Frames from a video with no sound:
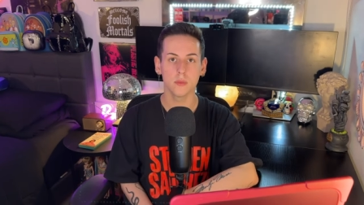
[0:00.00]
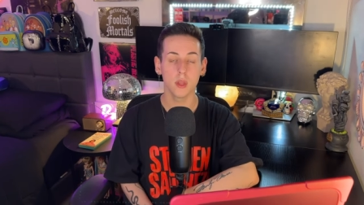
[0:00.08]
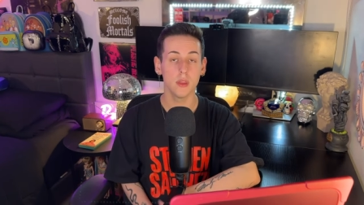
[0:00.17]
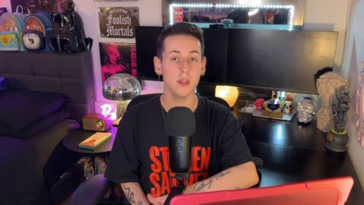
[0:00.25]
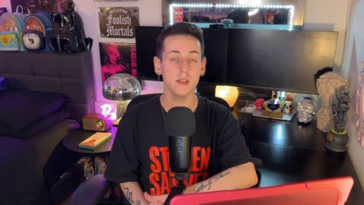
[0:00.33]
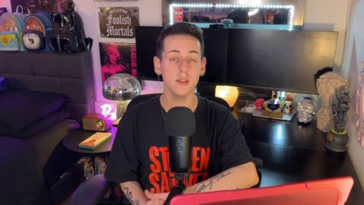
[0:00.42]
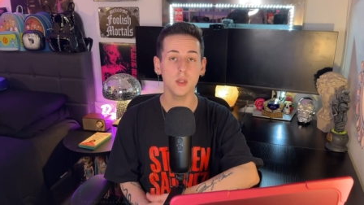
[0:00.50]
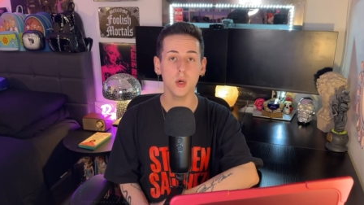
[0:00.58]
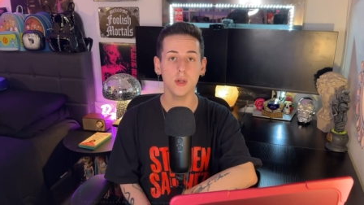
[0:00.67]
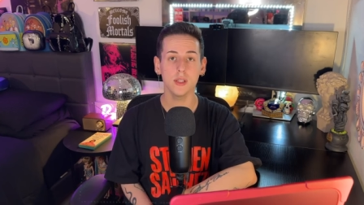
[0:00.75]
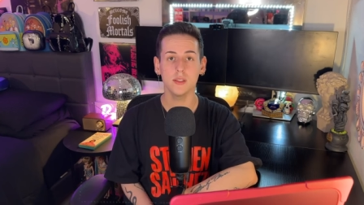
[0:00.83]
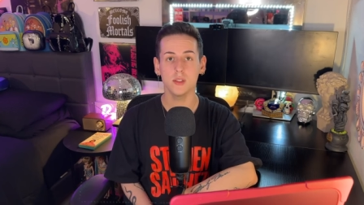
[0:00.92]
This is
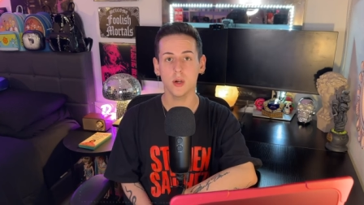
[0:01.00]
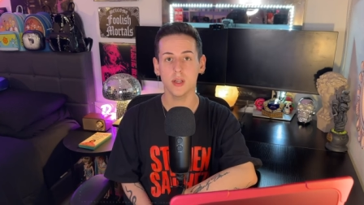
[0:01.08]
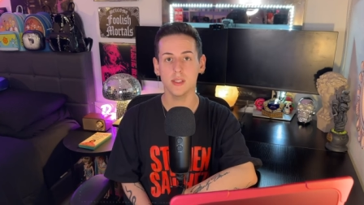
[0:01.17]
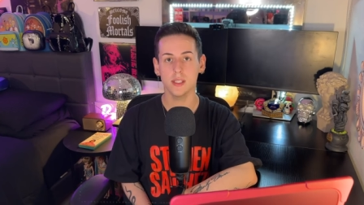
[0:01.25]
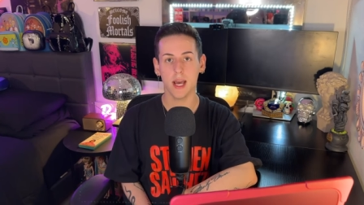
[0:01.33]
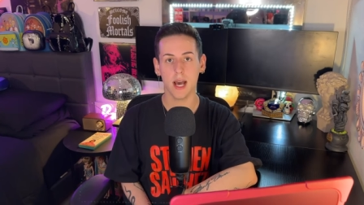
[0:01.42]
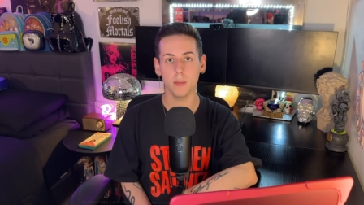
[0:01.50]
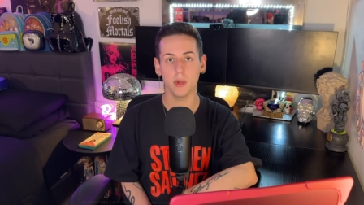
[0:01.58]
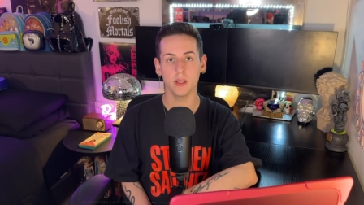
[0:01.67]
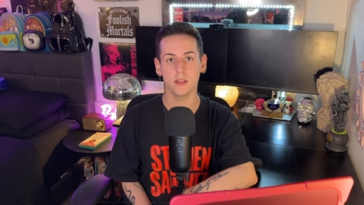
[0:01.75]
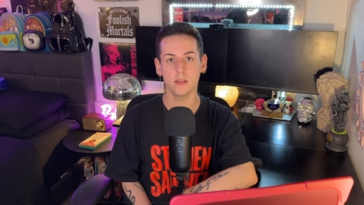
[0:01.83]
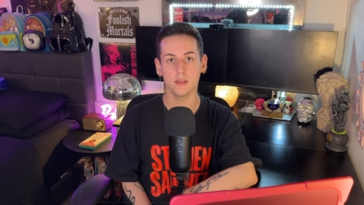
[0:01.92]
already starting to
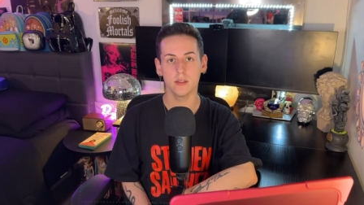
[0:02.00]
happen.